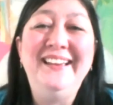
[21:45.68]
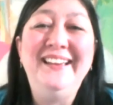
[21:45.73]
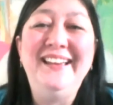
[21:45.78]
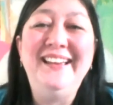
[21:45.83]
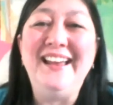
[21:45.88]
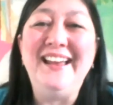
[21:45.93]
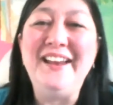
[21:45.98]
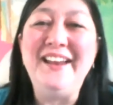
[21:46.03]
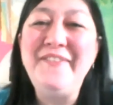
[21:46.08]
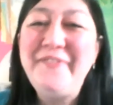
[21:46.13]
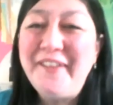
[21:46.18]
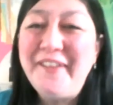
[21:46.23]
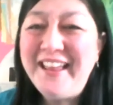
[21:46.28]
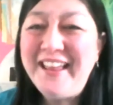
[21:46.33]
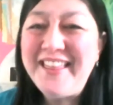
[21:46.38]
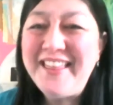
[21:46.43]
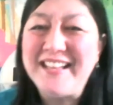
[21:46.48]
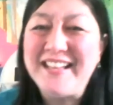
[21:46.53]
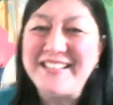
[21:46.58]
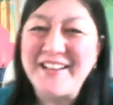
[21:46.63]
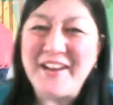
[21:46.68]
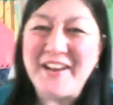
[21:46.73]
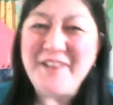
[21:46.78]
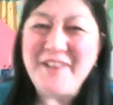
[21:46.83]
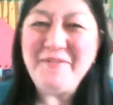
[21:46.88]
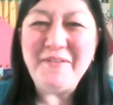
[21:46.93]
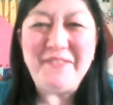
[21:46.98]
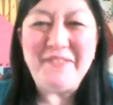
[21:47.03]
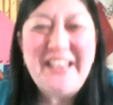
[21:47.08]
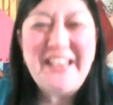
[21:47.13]
I feel like that's kind
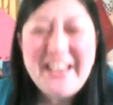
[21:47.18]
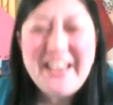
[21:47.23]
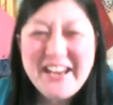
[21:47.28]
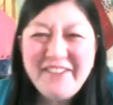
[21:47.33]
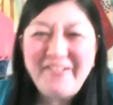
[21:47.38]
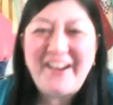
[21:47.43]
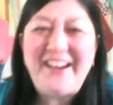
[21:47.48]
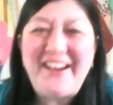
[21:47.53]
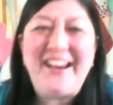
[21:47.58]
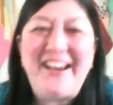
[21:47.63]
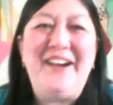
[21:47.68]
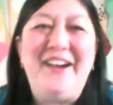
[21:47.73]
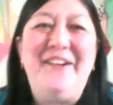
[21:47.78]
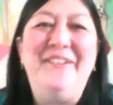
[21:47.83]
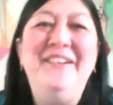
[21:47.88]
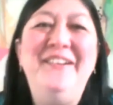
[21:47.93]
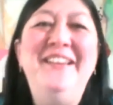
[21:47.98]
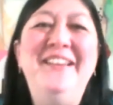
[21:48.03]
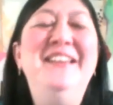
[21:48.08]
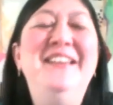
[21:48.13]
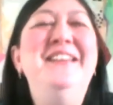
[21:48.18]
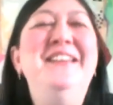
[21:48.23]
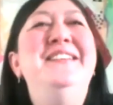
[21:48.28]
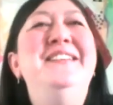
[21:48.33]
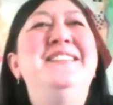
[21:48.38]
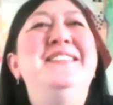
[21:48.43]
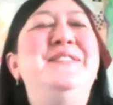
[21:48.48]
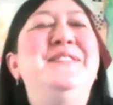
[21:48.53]
of what we need right now. So